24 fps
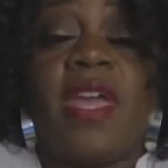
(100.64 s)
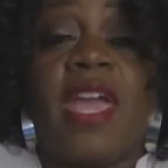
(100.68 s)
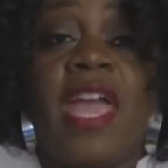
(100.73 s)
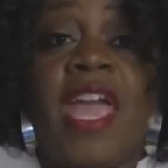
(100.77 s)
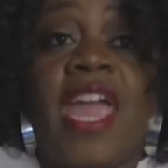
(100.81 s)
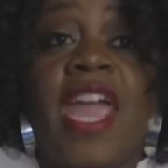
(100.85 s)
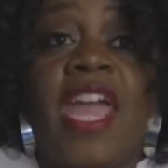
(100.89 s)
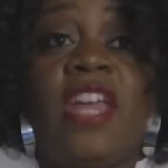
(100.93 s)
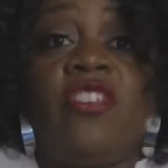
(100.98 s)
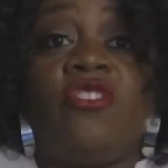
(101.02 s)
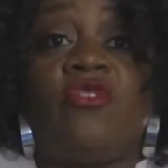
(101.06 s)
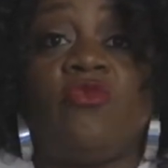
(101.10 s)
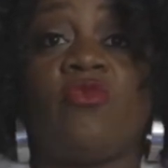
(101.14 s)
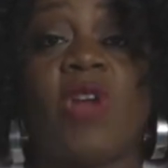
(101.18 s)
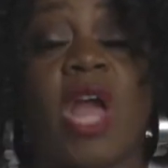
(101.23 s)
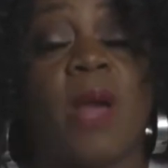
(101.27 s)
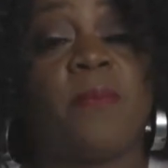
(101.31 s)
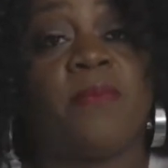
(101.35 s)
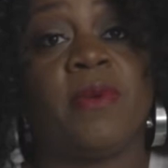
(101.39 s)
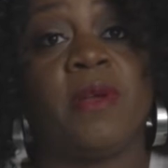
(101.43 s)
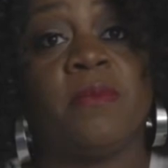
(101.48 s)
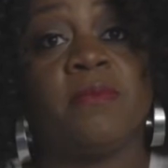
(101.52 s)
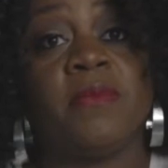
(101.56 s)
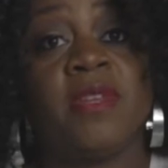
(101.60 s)
and
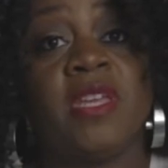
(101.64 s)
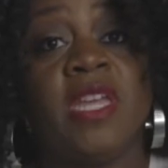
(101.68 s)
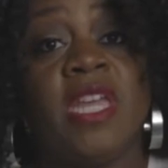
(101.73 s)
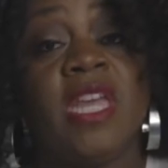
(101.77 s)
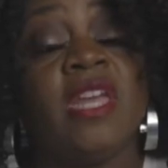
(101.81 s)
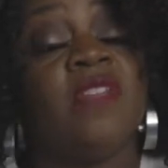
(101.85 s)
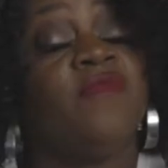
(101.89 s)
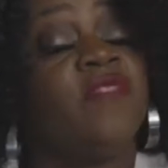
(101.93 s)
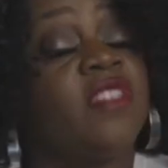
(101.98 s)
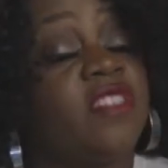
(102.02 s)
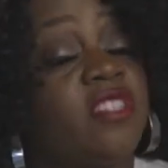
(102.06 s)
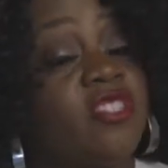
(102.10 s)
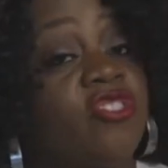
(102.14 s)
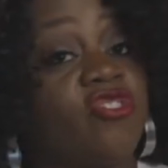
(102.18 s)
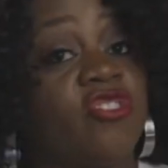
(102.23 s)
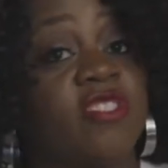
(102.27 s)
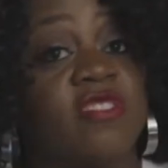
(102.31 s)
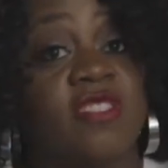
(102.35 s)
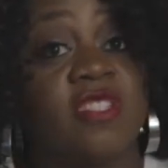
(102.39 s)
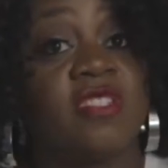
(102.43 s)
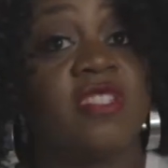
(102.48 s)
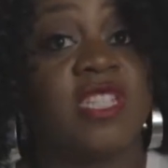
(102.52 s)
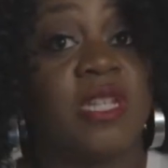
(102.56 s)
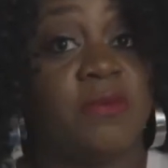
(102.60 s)
drop them. This is just
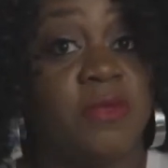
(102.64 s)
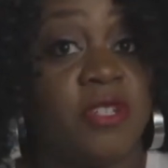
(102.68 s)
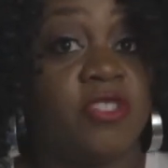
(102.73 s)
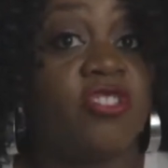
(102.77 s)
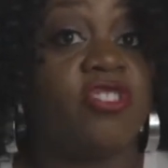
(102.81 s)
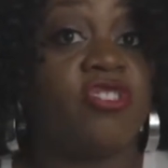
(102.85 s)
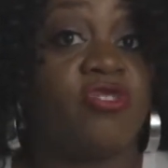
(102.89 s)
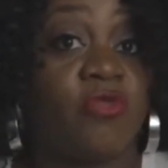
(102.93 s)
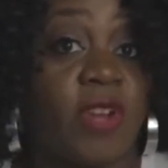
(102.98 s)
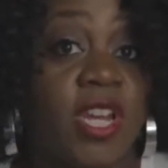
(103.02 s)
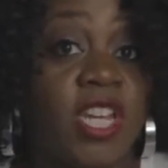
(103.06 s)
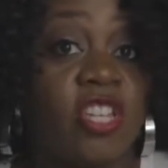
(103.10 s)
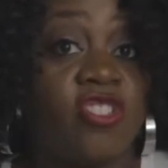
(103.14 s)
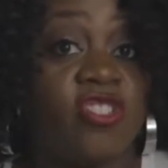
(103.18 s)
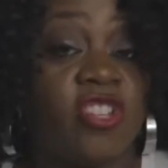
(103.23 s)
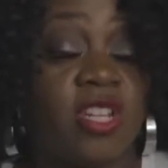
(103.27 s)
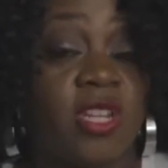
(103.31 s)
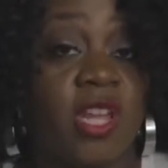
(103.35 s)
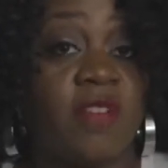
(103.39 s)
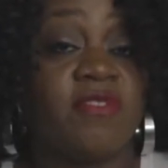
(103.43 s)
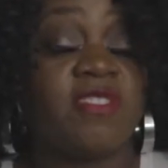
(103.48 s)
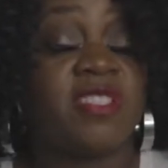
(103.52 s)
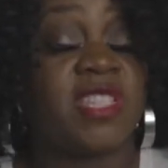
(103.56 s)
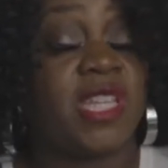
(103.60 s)
a demonstration
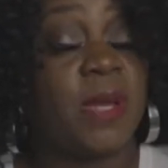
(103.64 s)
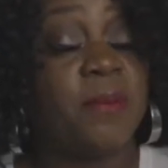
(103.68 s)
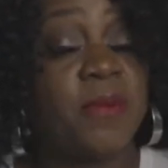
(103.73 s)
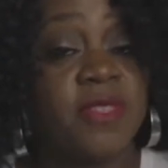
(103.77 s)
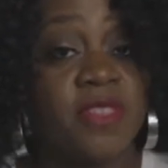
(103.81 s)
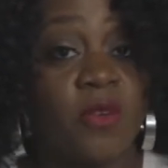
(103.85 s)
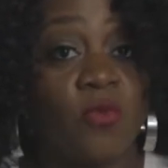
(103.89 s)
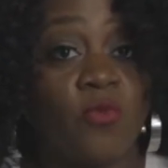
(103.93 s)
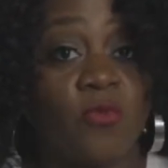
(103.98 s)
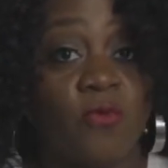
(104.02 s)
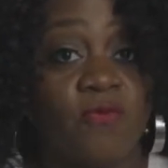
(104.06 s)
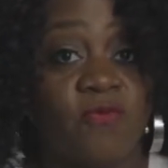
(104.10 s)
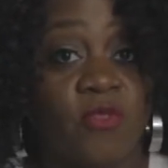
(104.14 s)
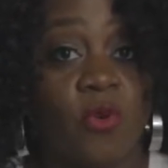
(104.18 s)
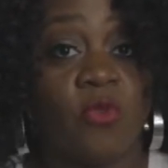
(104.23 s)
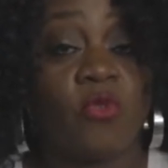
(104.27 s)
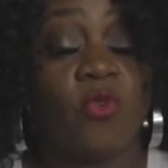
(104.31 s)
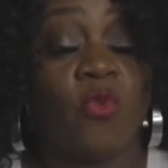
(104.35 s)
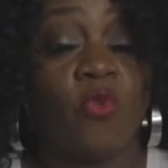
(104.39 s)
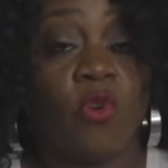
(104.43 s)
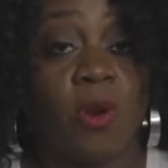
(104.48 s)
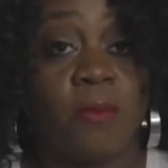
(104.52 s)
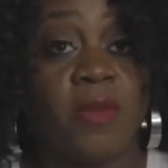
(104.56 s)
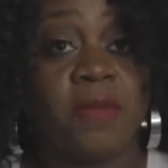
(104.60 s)
of some of the vocal
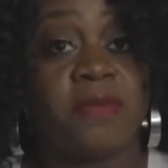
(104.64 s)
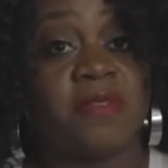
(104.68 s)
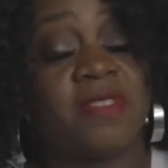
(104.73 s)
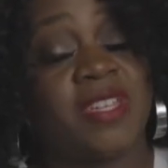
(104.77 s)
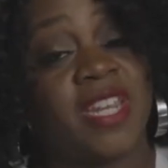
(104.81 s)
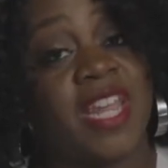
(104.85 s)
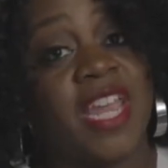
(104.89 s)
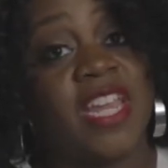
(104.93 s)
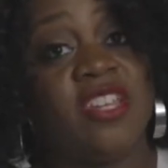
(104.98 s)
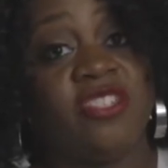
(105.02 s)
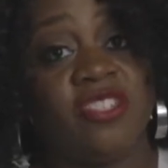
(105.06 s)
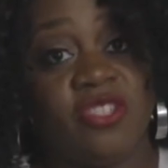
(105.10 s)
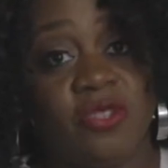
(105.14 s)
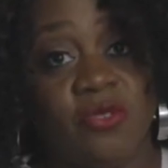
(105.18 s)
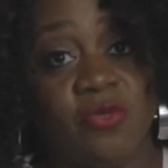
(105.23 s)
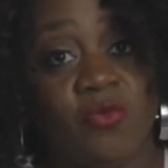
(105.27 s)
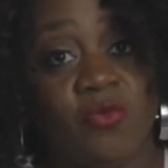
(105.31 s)
warm-ups that I do